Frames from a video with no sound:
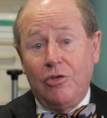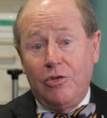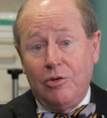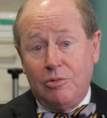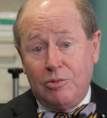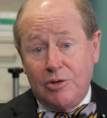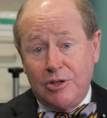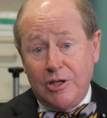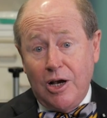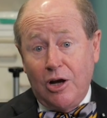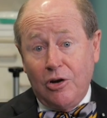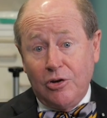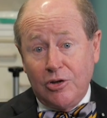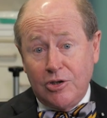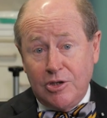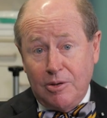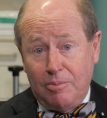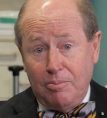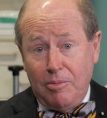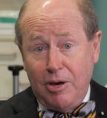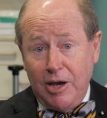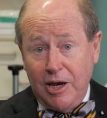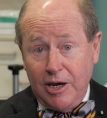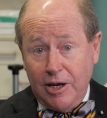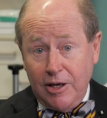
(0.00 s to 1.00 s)
The result is
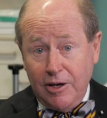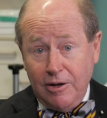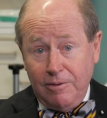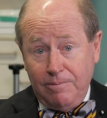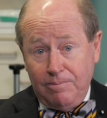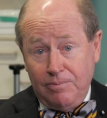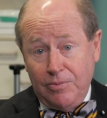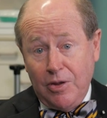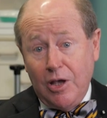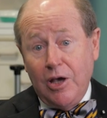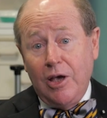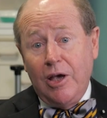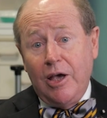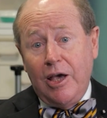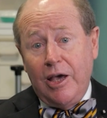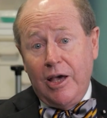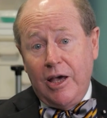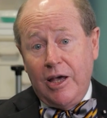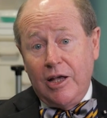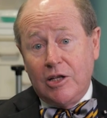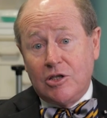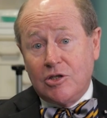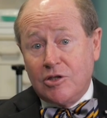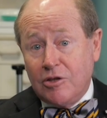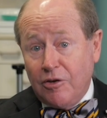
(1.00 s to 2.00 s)
immediate.
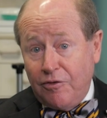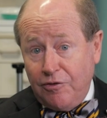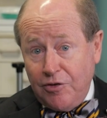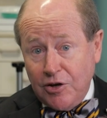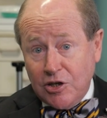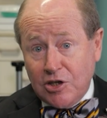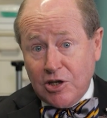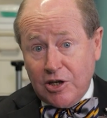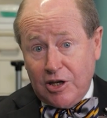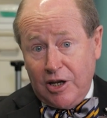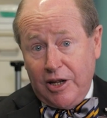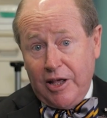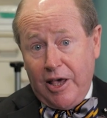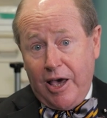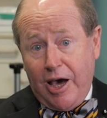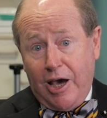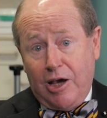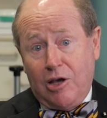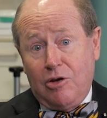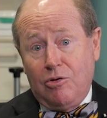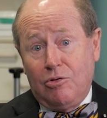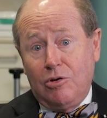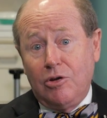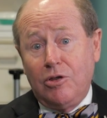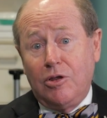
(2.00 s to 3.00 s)
It's sufficiently
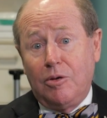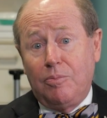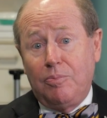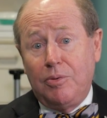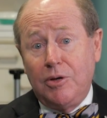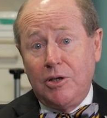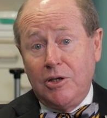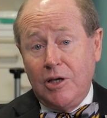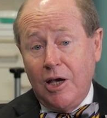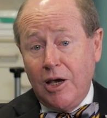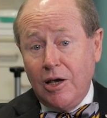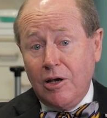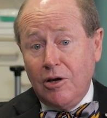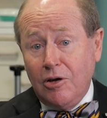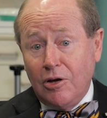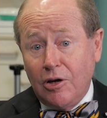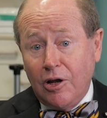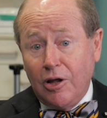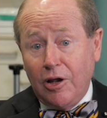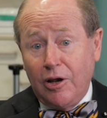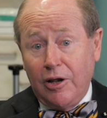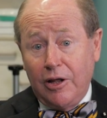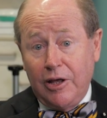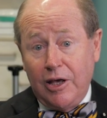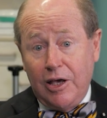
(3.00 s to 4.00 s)
accurate,
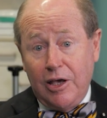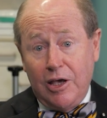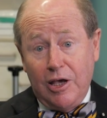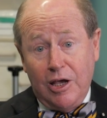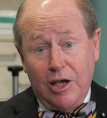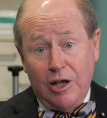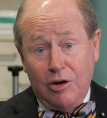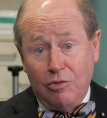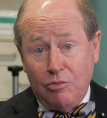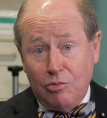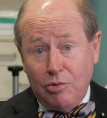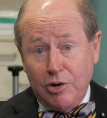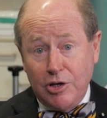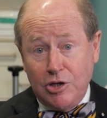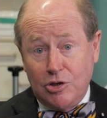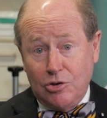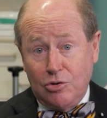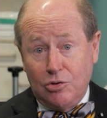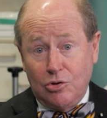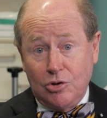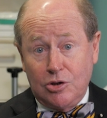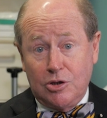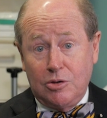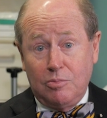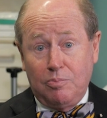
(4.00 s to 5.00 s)
particularly in
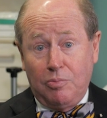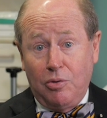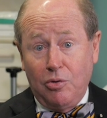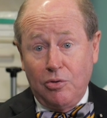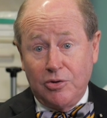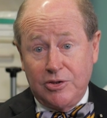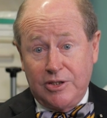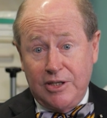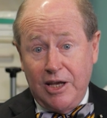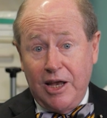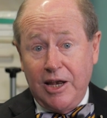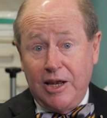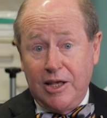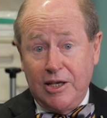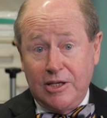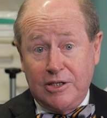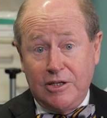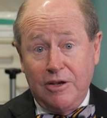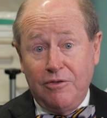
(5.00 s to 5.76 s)
resource poor settings.